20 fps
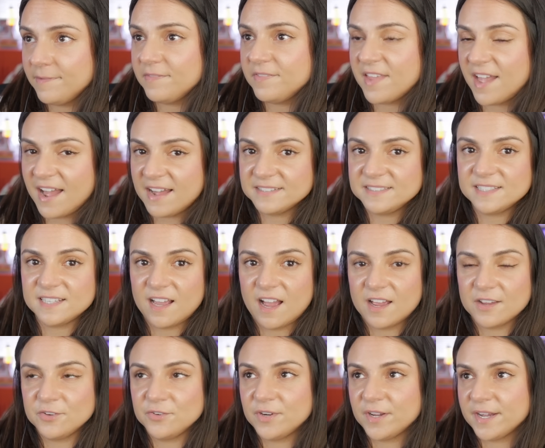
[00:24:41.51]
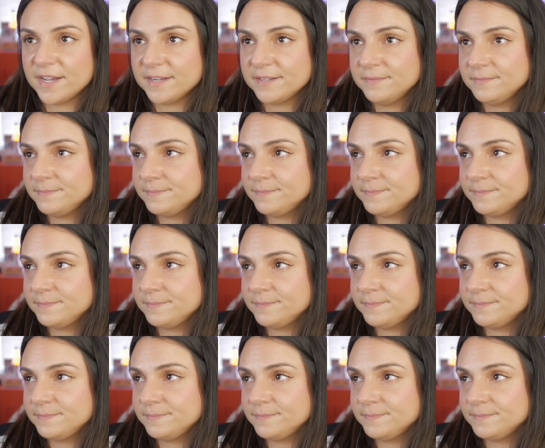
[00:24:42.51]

That's the guy who died.